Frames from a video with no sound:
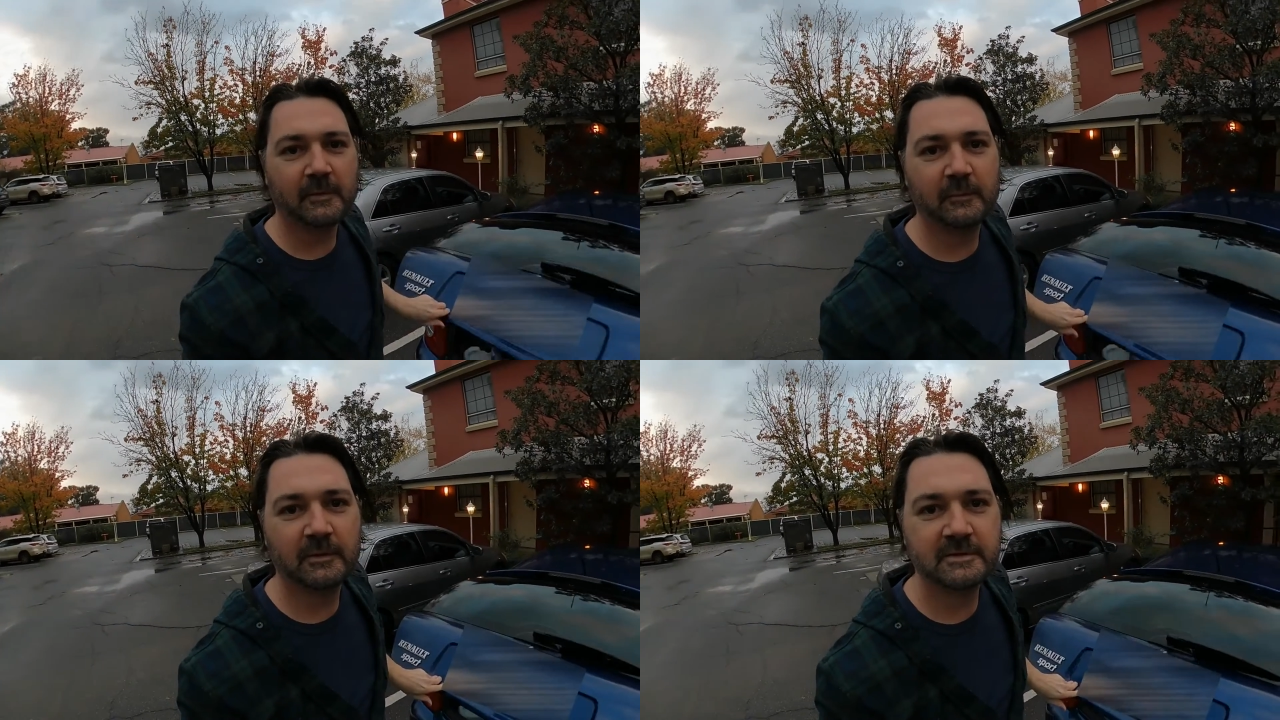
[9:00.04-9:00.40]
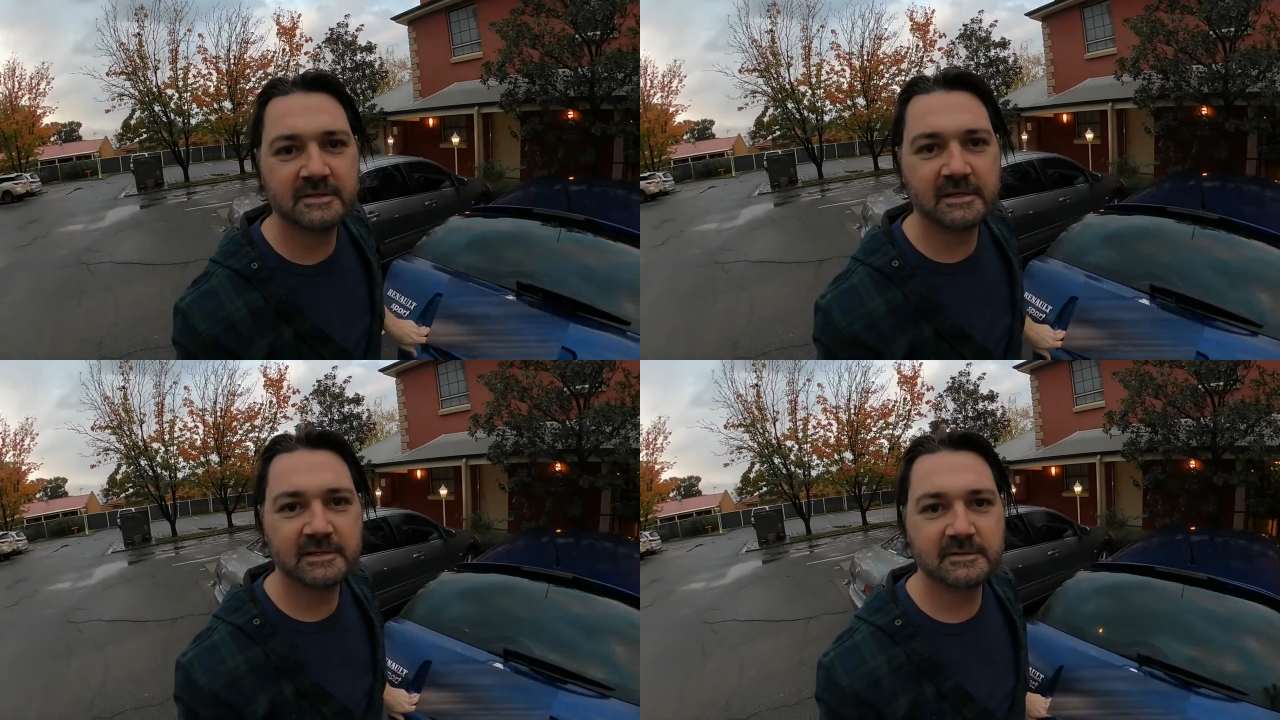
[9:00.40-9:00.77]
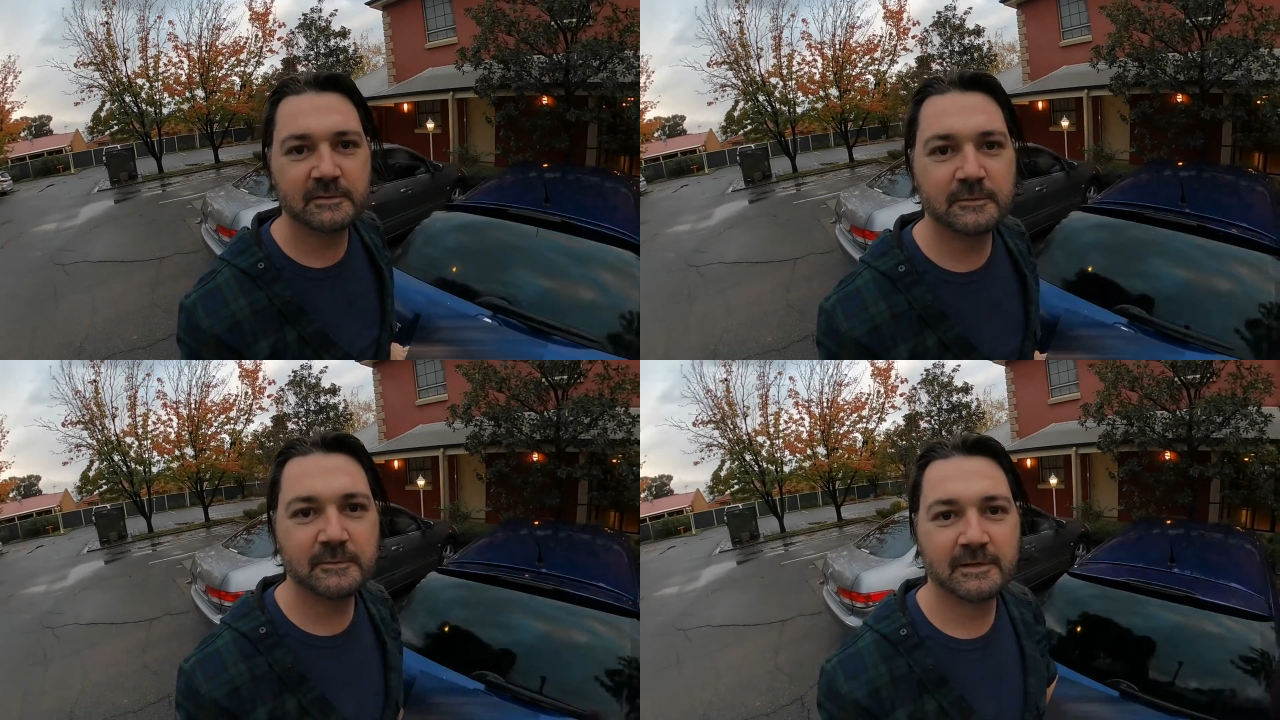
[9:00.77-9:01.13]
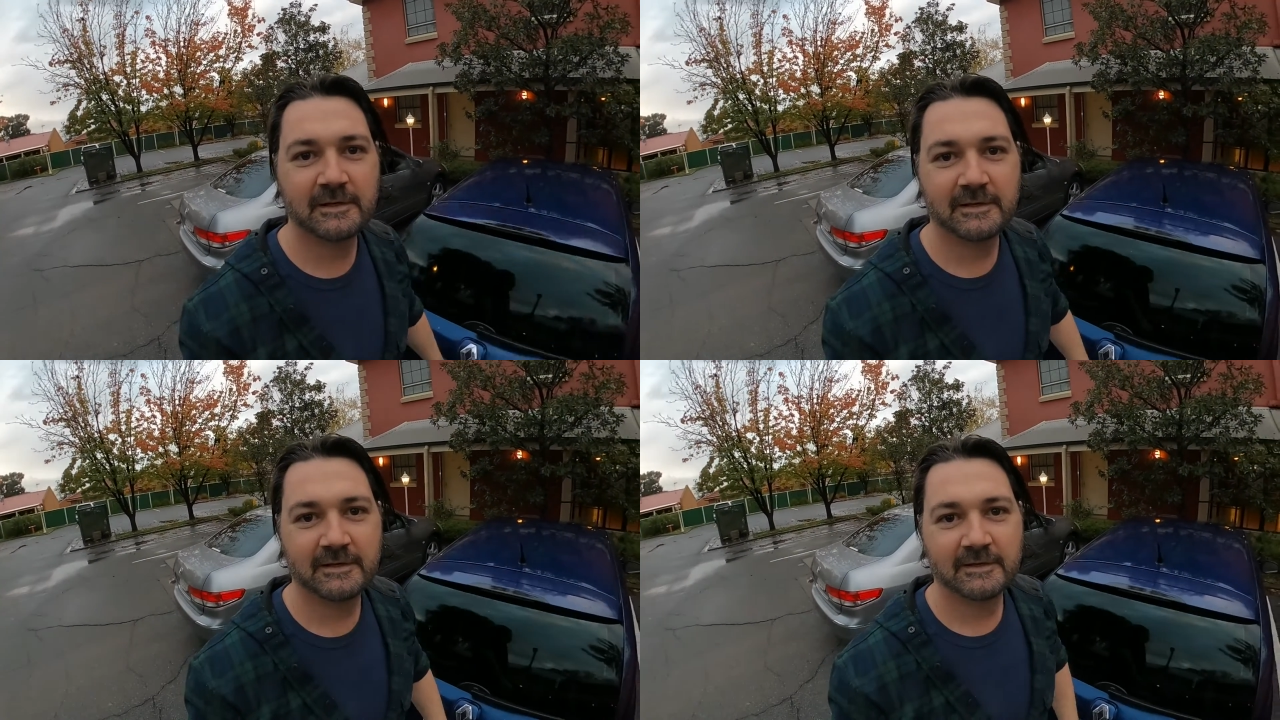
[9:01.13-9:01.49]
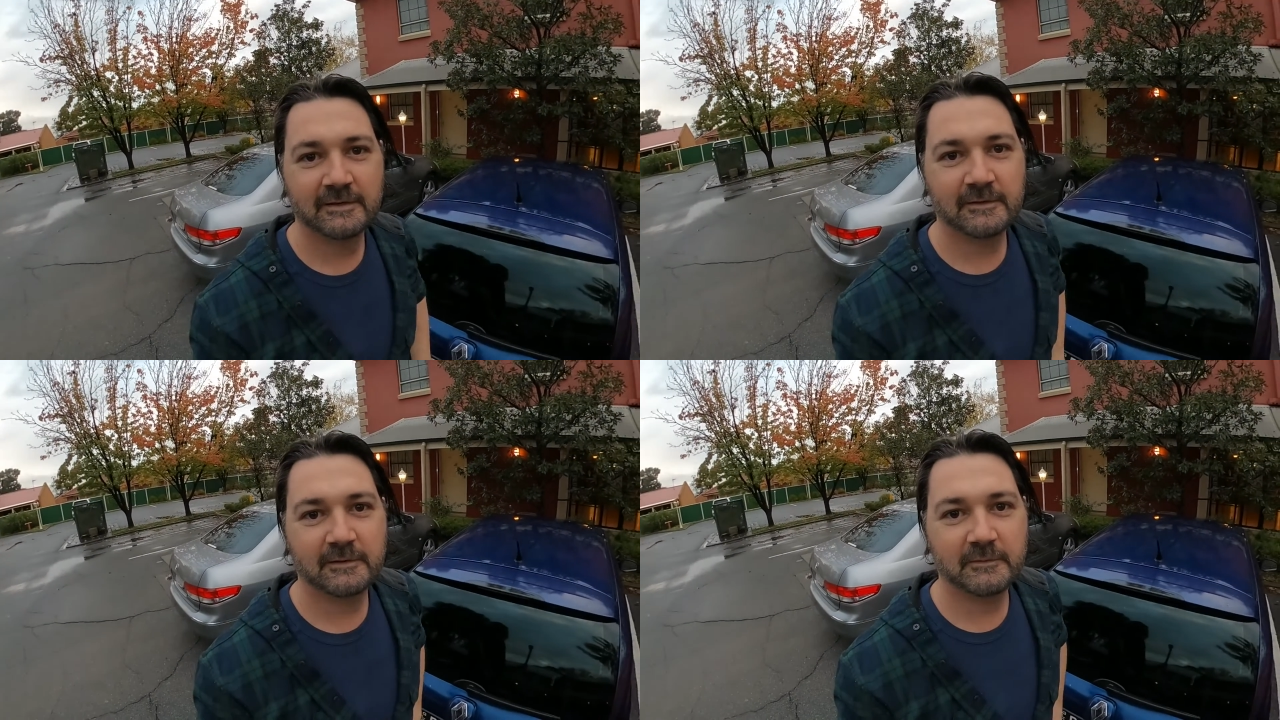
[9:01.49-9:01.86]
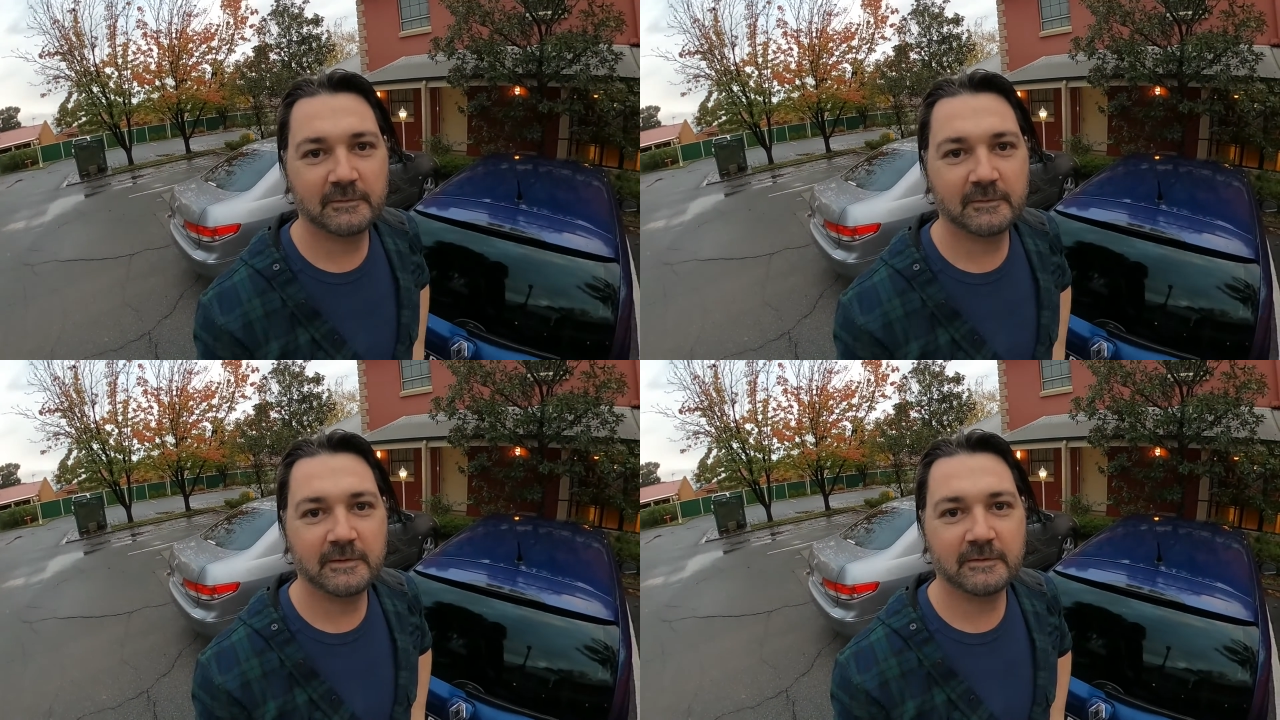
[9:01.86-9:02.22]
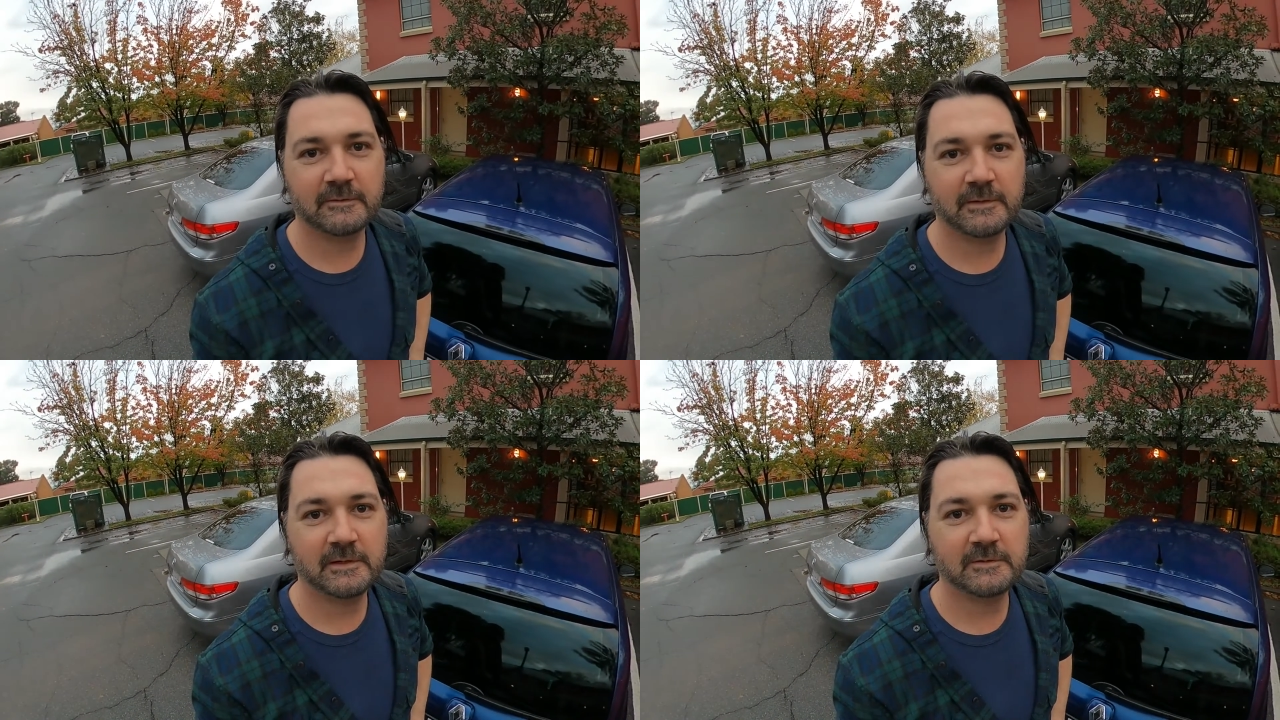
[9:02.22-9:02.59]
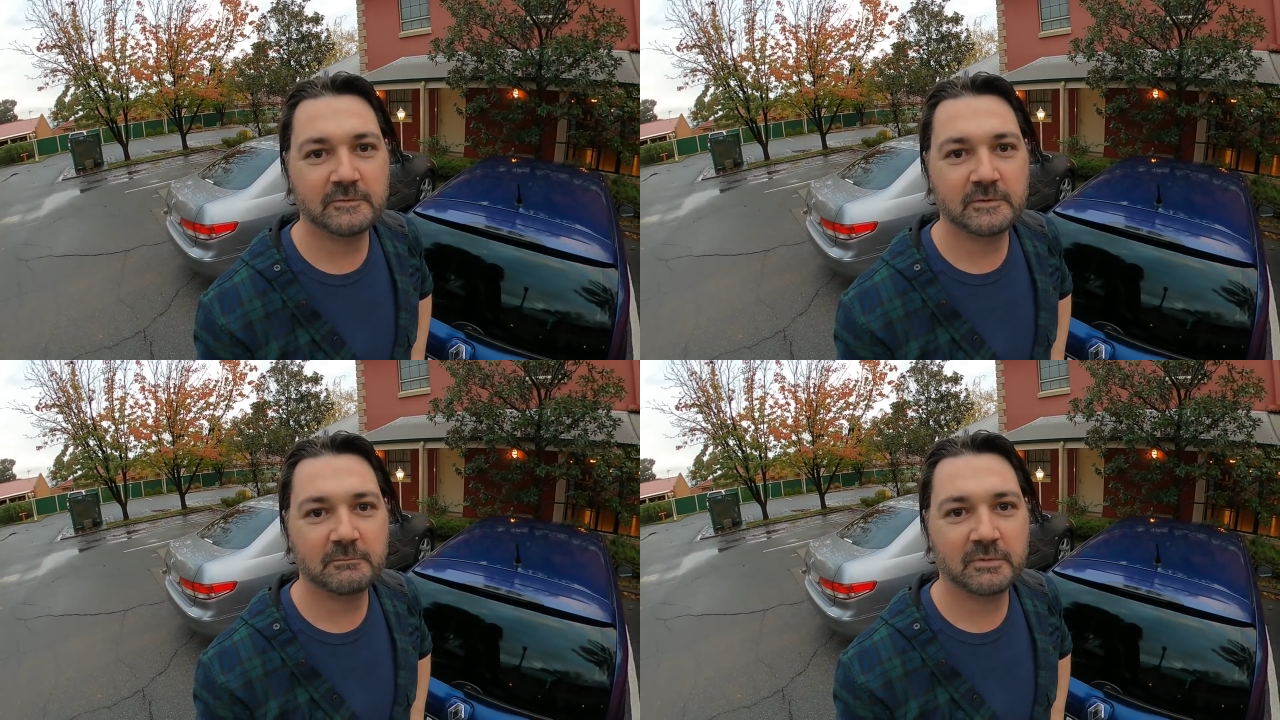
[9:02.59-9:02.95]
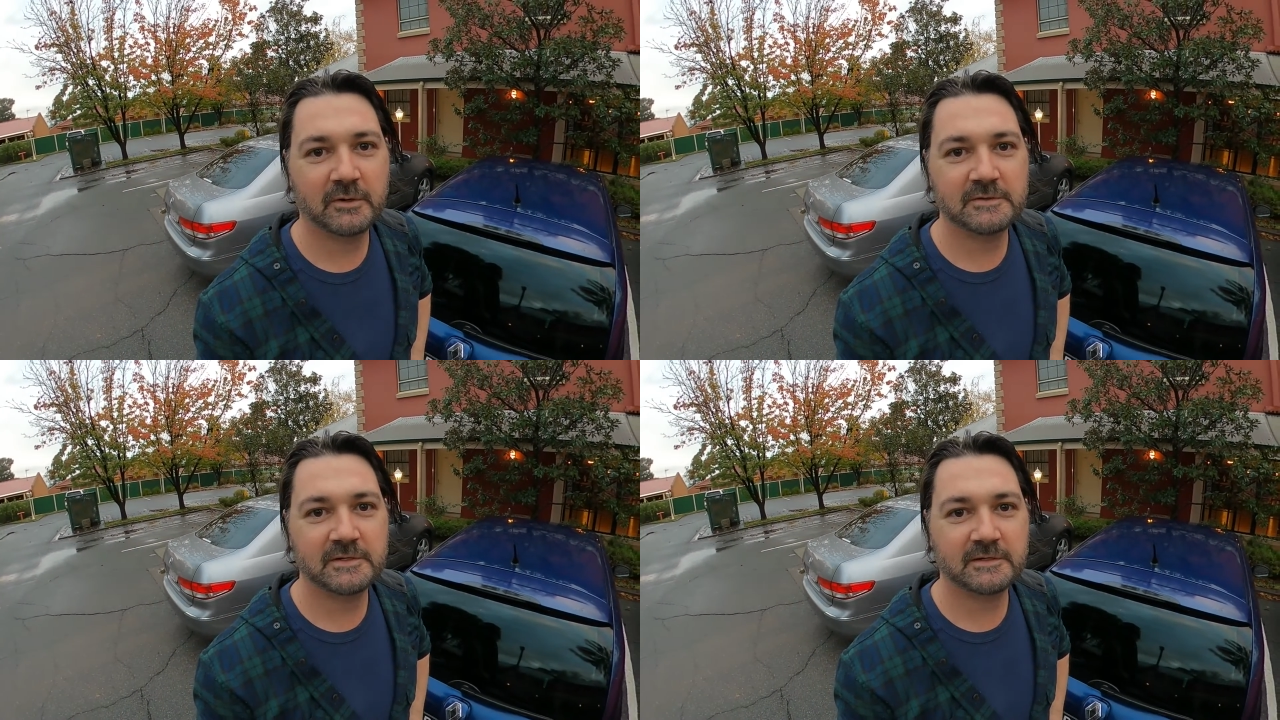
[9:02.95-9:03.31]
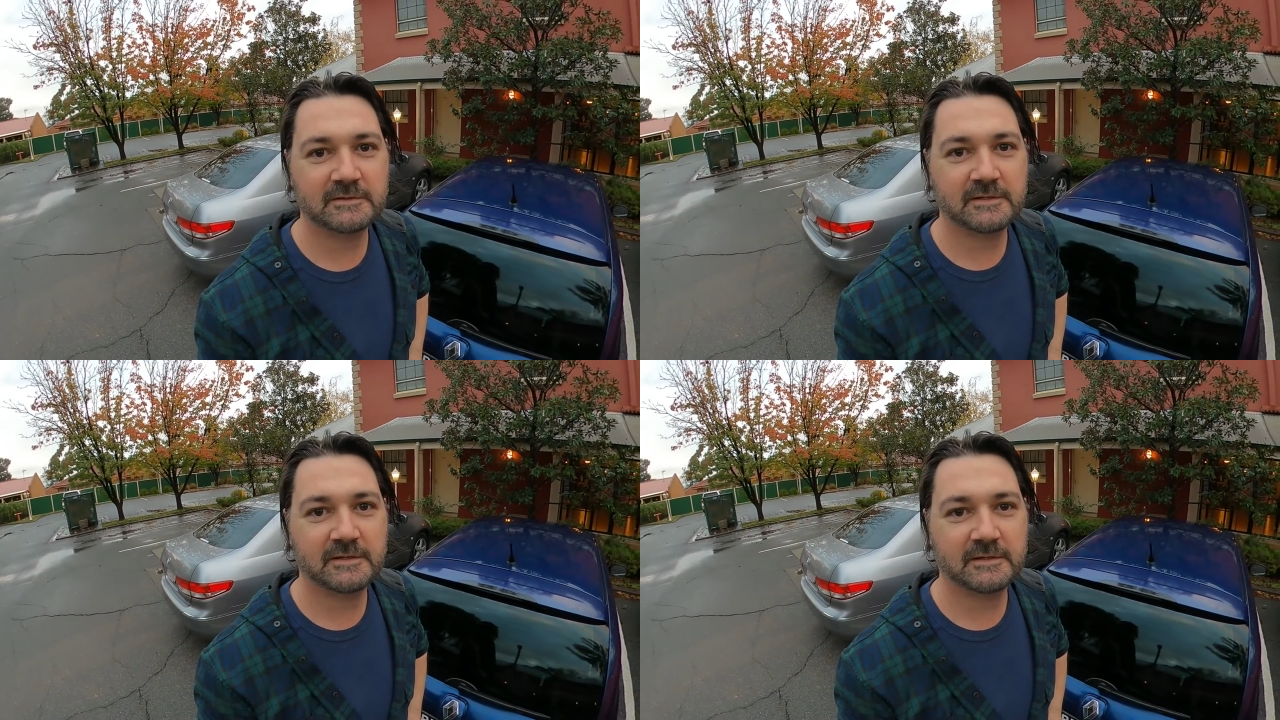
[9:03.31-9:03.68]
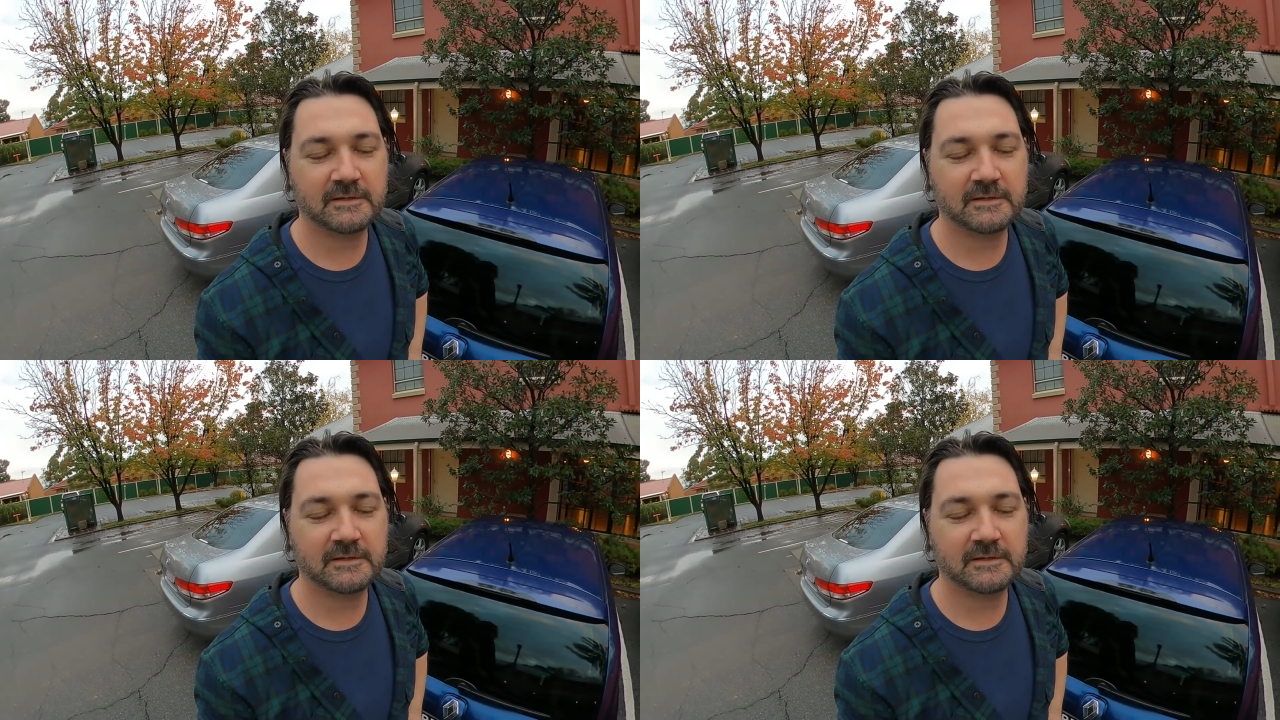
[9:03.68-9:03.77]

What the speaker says: Well, it's day 2 of the 3300 project.